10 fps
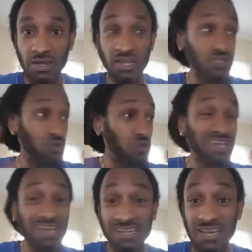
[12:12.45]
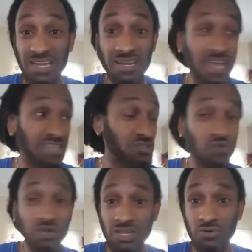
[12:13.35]
because you're looking at the nigga next
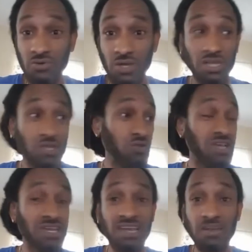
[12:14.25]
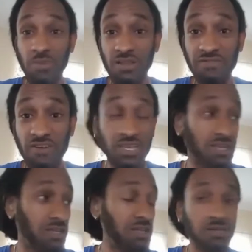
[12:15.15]
door to you. You're looking at the motherfucking...